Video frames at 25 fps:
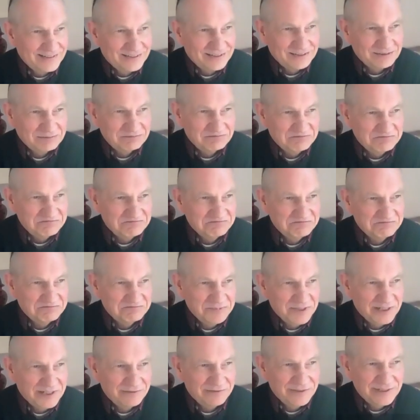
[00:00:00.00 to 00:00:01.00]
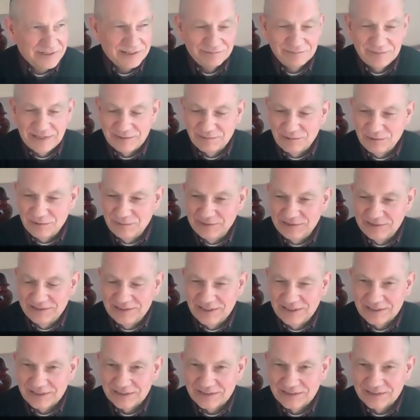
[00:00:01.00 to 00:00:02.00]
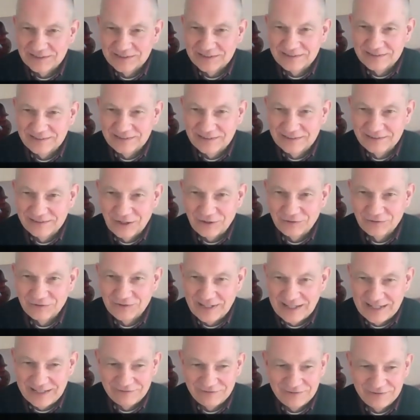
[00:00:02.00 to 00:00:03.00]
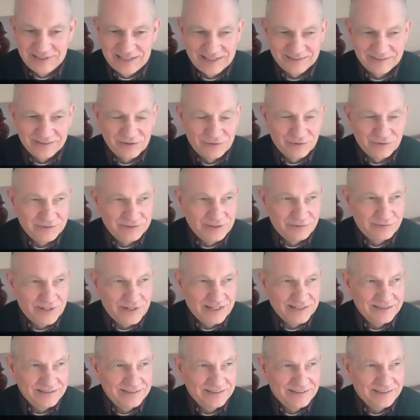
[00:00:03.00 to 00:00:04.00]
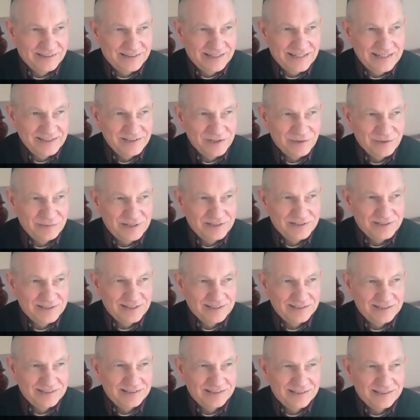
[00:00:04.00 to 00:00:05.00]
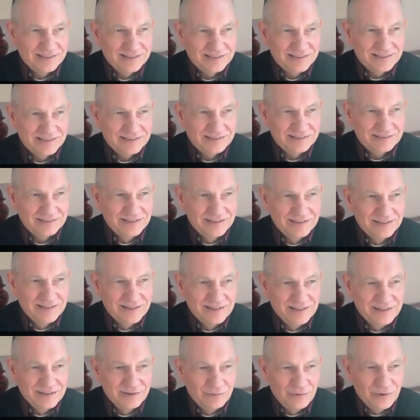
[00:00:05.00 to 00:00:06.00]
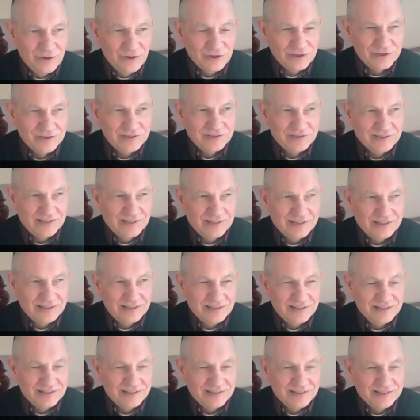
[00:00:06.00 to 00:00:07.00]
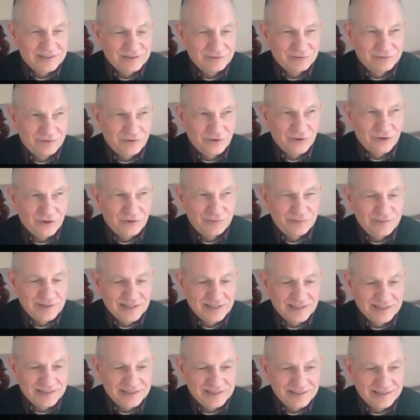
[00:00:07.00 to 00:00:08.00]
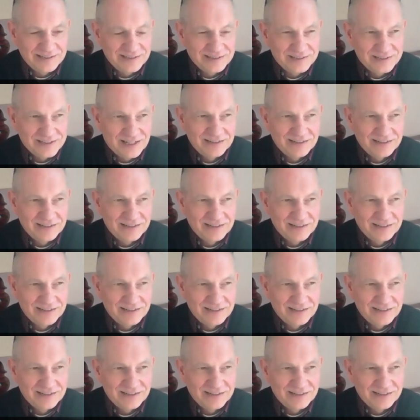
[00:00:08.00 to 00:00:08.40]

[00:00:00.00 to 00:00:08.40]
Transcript: Yeah, well, maybe we just don't have yet the right instruments that works conform a